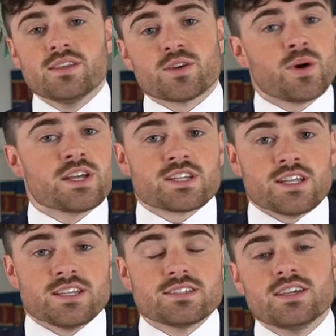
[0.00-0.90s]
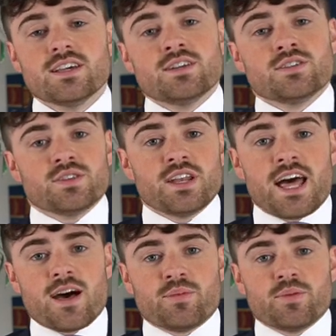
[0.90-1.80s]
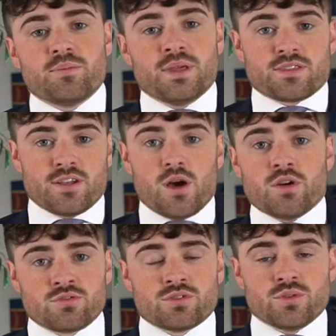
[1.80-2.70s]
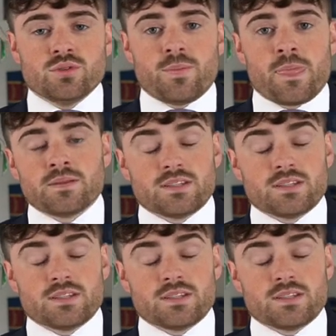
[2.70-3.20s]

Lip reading: The question is, did the lab pick the lowest result?